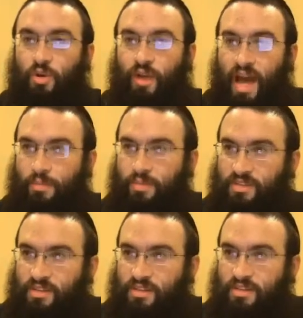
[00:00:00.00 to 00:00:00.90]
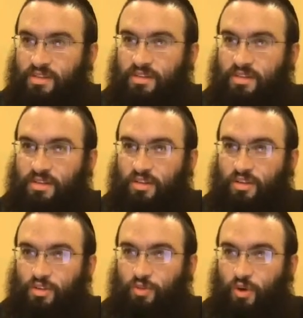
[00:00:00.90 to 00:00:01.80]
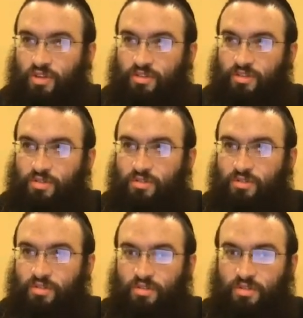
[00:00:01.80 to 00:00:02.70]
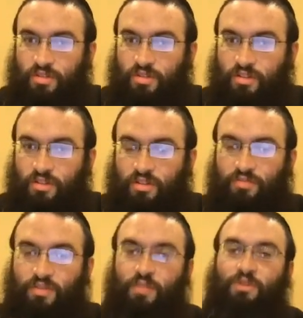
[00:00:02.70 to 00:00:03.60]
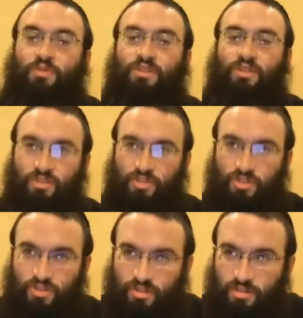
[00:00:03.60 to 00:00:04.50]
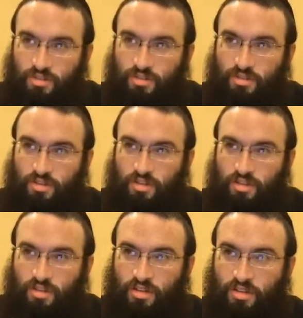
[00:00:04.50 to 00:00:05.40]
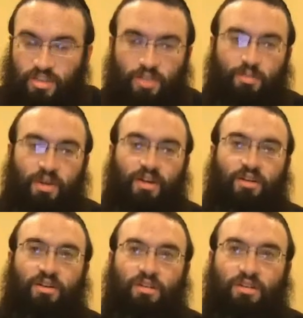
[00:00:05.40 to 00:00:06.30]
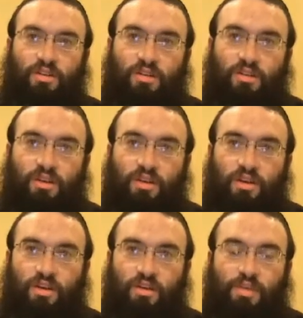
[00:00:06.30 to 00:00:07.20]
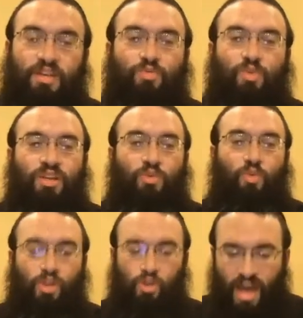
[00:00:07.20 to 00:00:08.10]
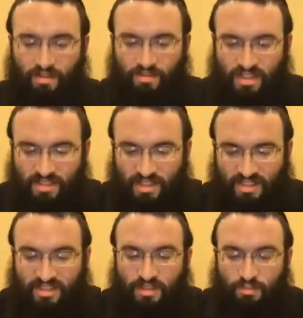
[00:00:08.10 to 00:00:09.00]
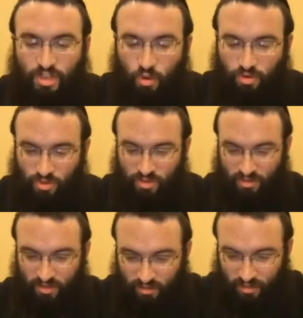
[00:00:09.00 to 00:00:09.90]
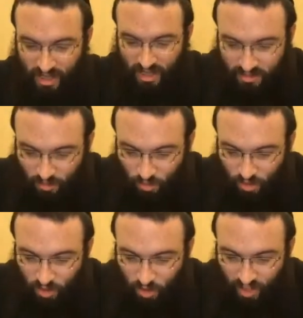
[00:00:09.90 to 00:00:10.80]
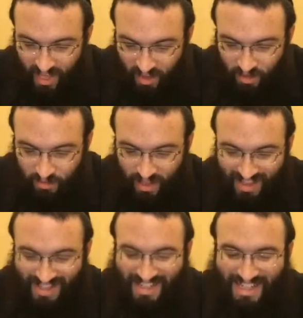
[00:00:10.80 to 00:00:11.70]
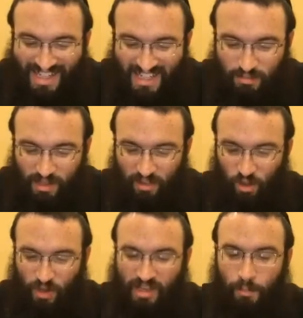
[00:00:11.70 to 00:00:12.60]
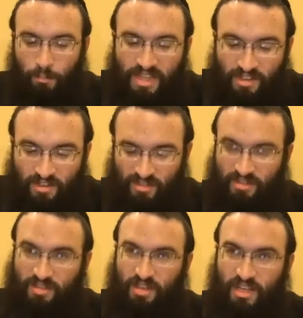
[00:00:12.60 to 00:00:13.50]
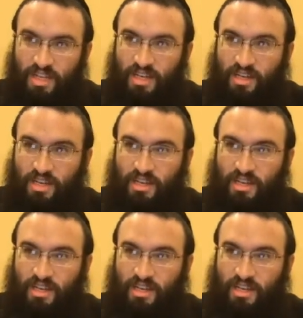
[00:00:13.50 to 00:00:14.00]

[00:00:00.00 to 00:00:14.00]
and you know what happens then? You fall into the famous word Yish, despair. Because when, when you have these dimyonos, like Rabbi Nachman said, nidmelo, it appears,